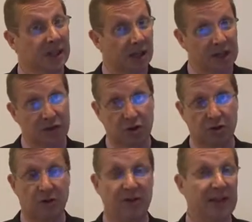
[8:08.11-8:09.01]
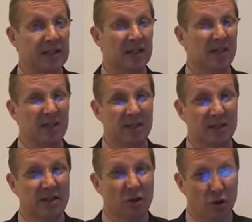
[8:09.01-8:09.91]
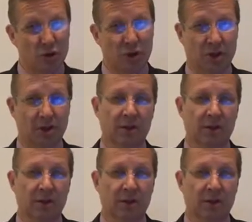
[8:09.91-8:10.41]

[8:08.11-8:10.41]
electrocuted. That's urgent.